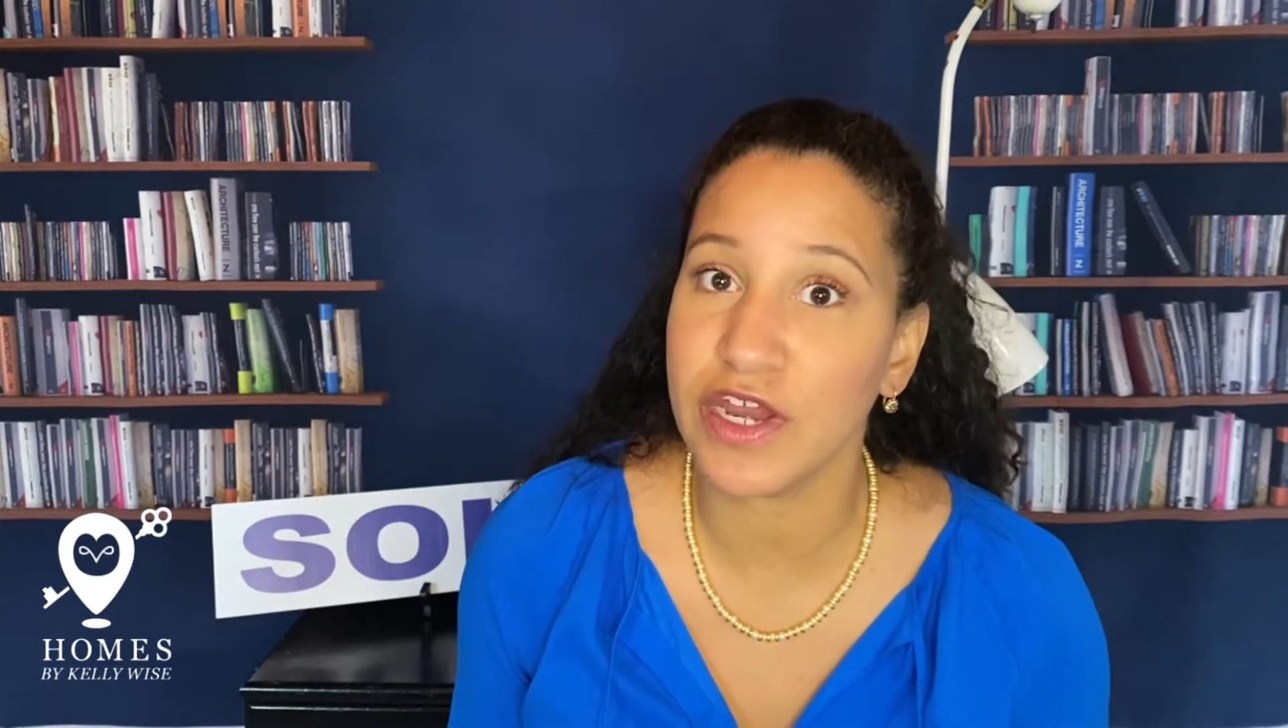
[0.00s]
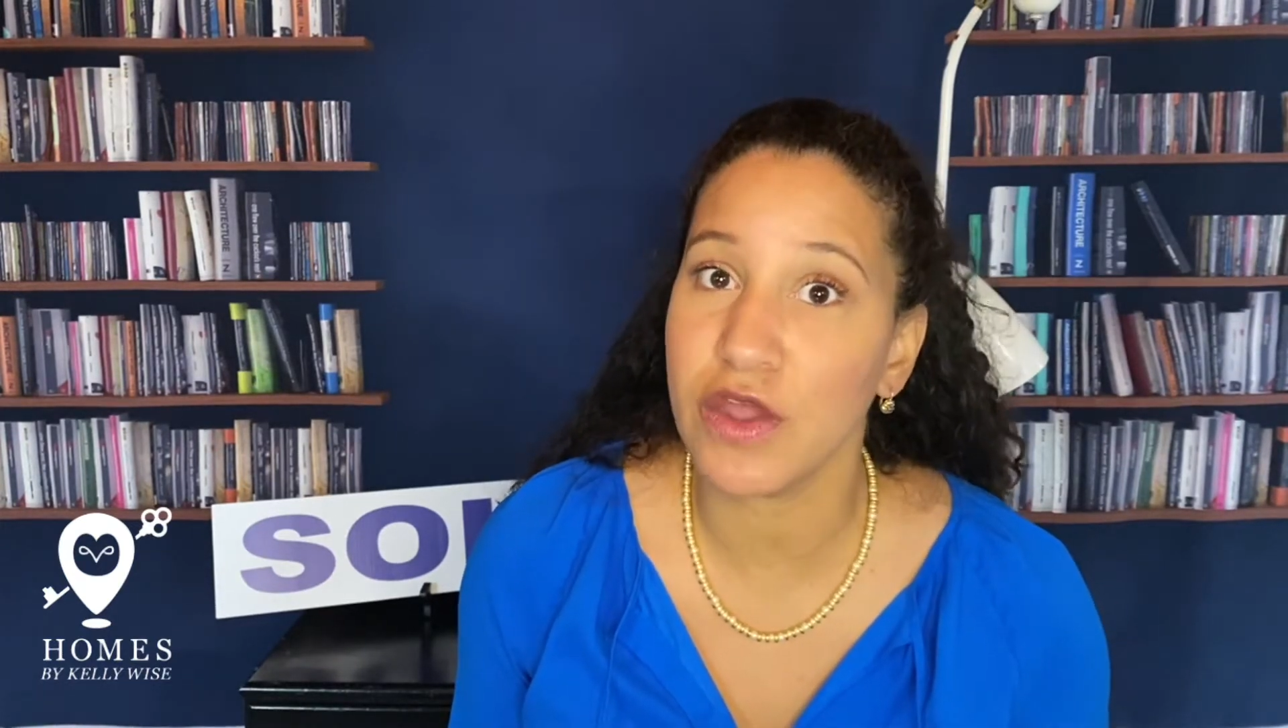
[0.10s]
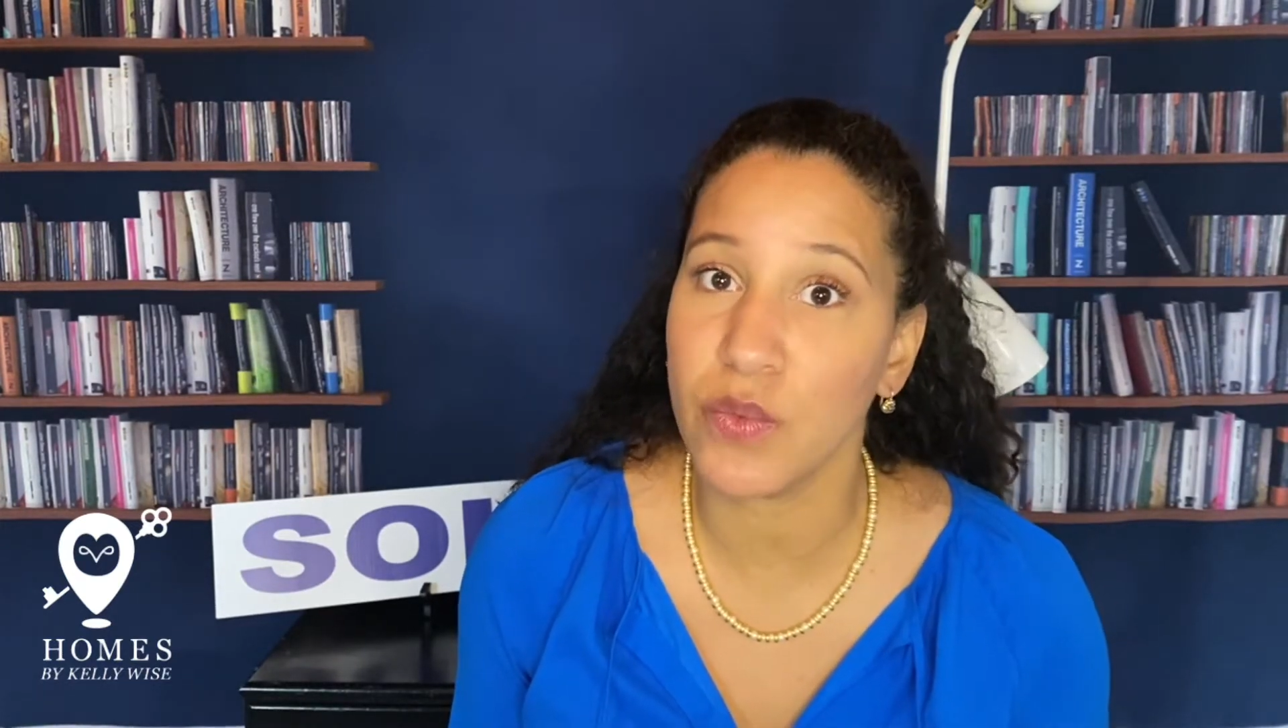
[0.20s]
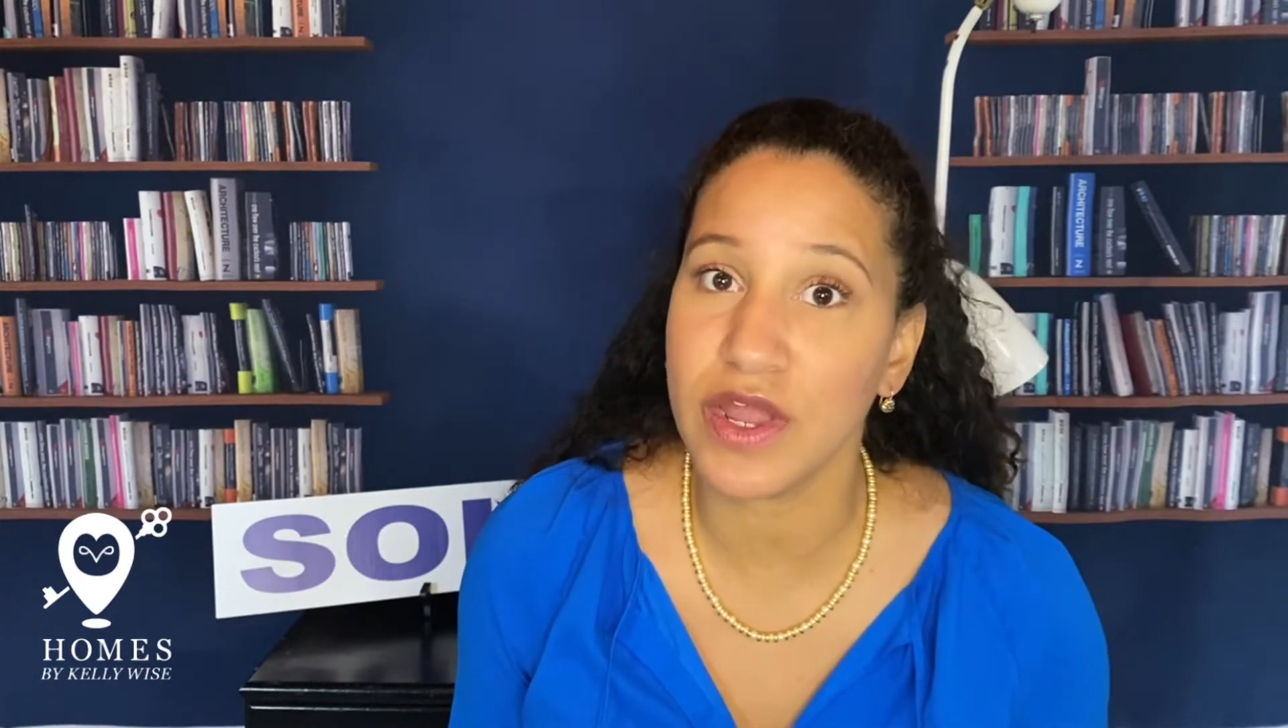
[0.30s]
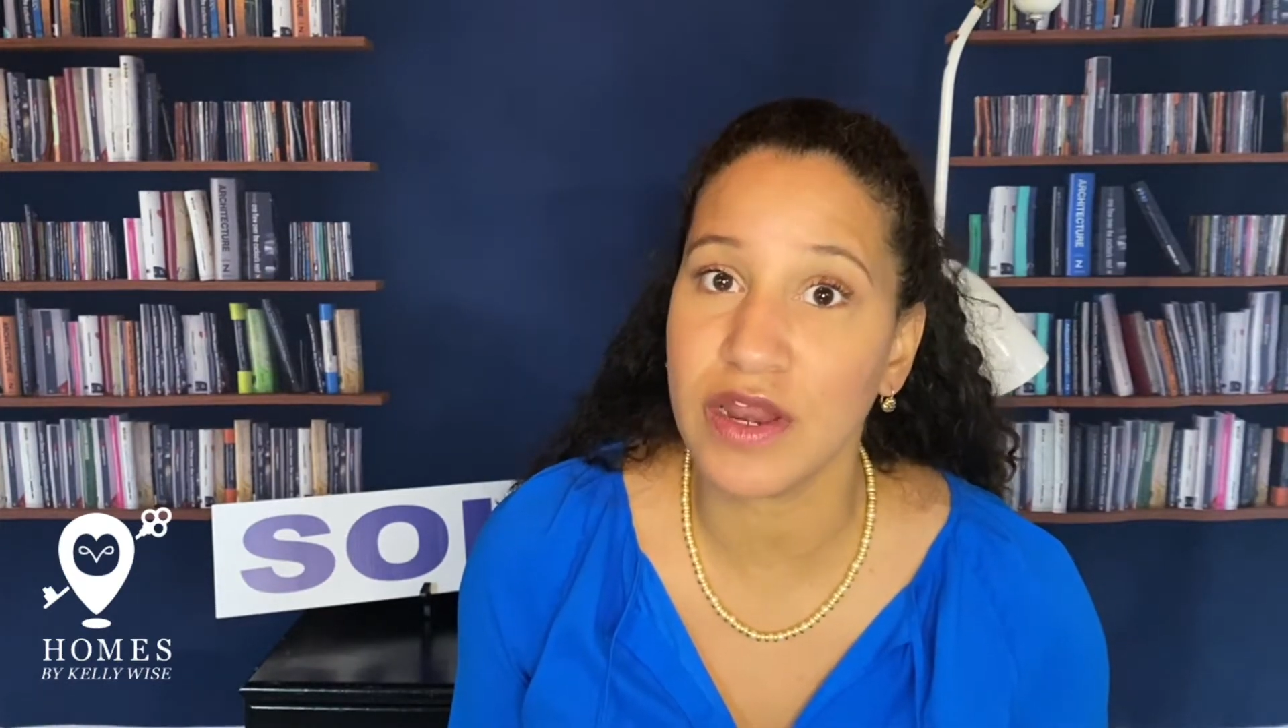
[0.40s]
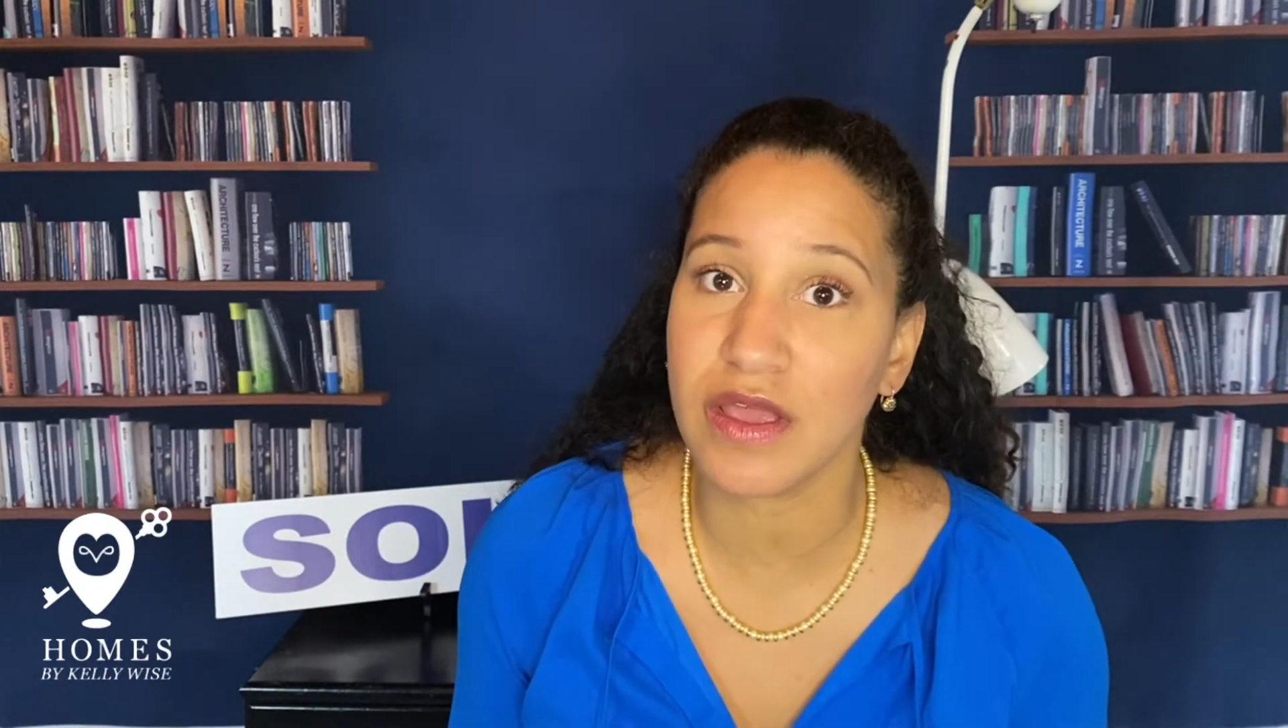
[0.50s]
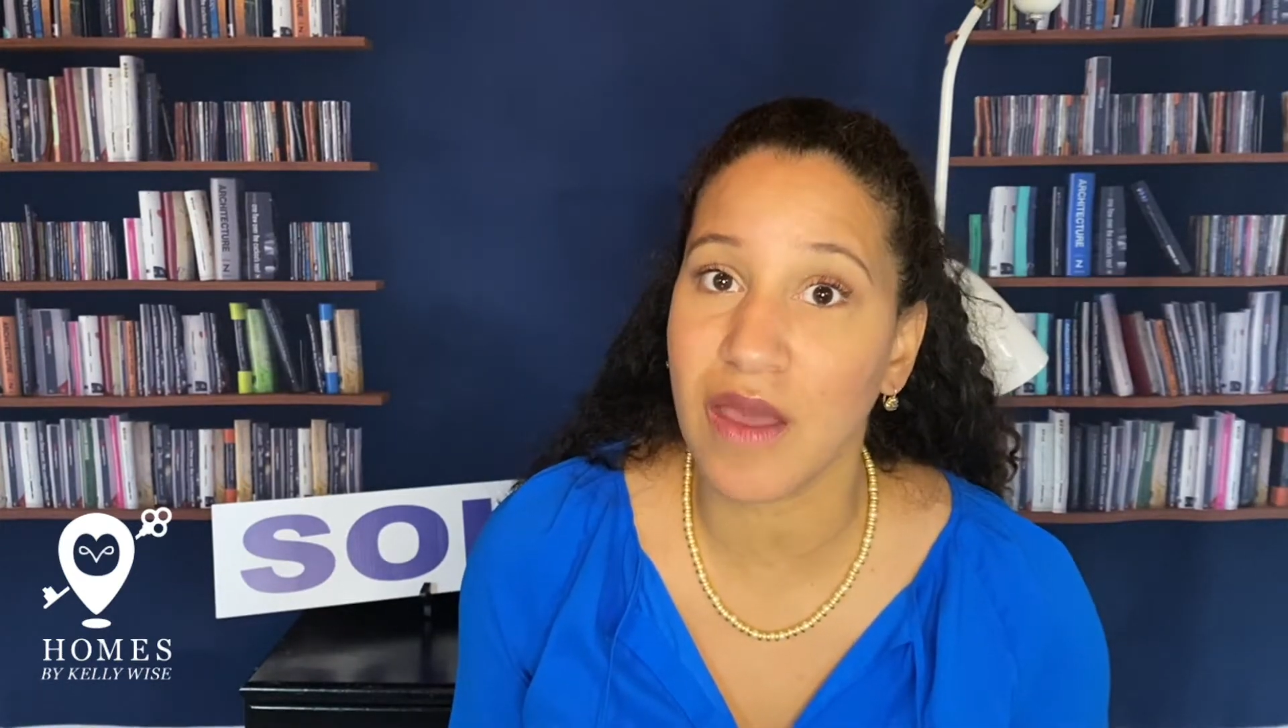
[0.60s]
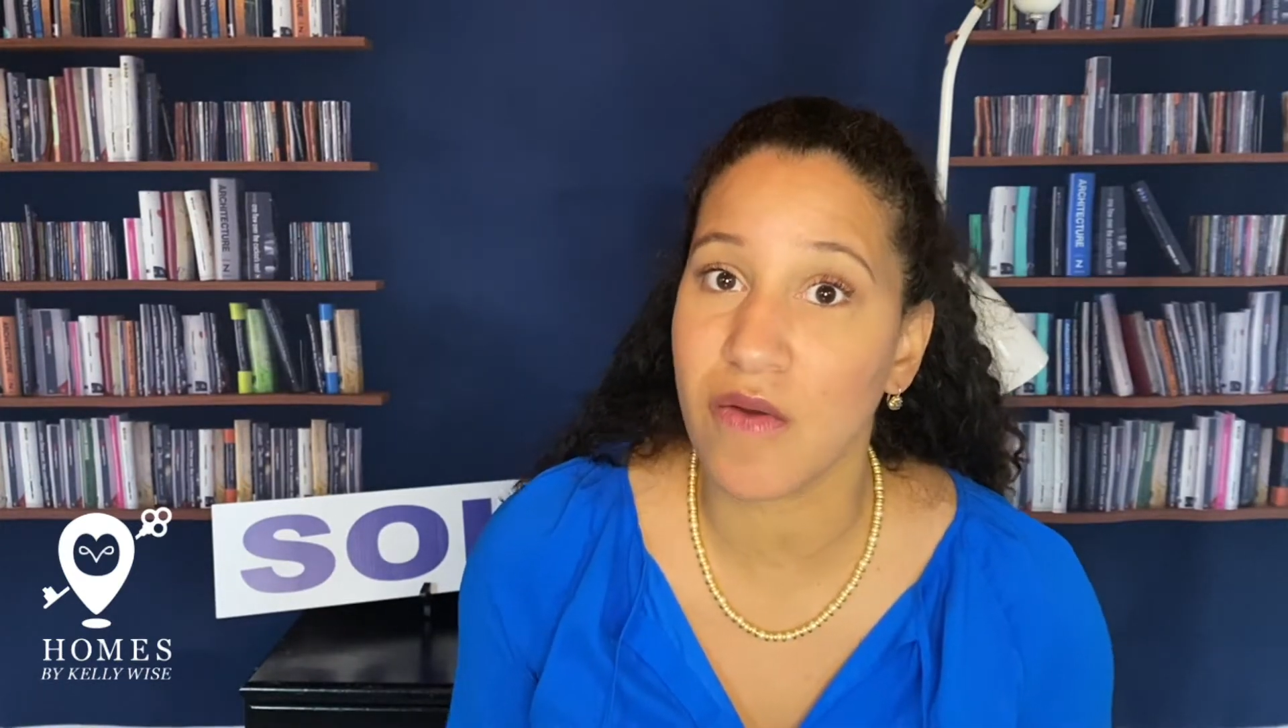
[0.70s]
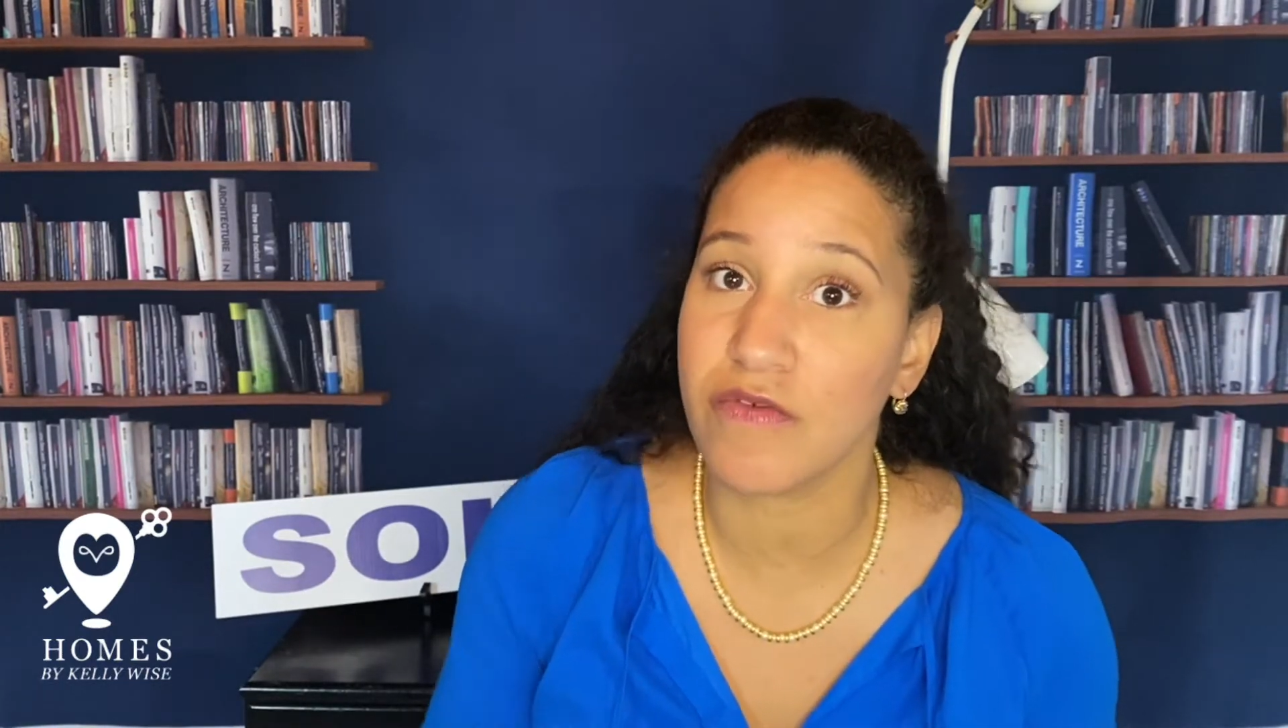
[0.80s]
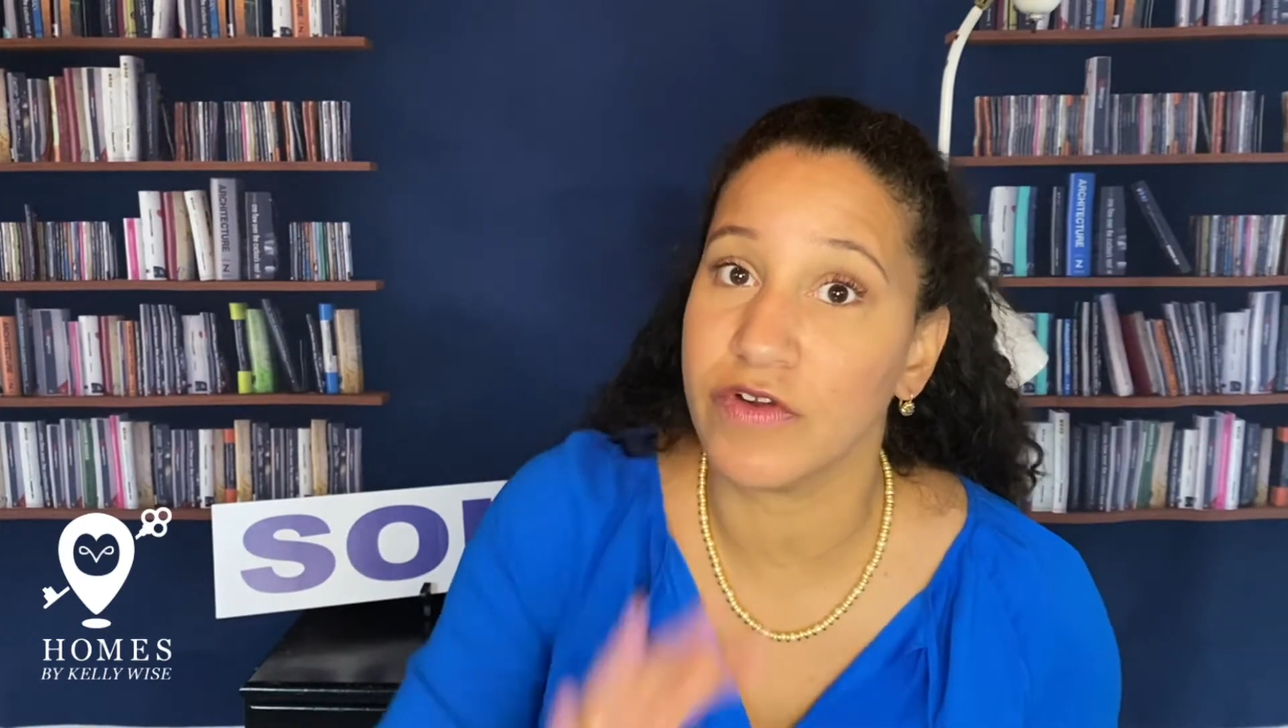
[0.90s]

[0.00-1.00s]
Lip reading: we're going to go over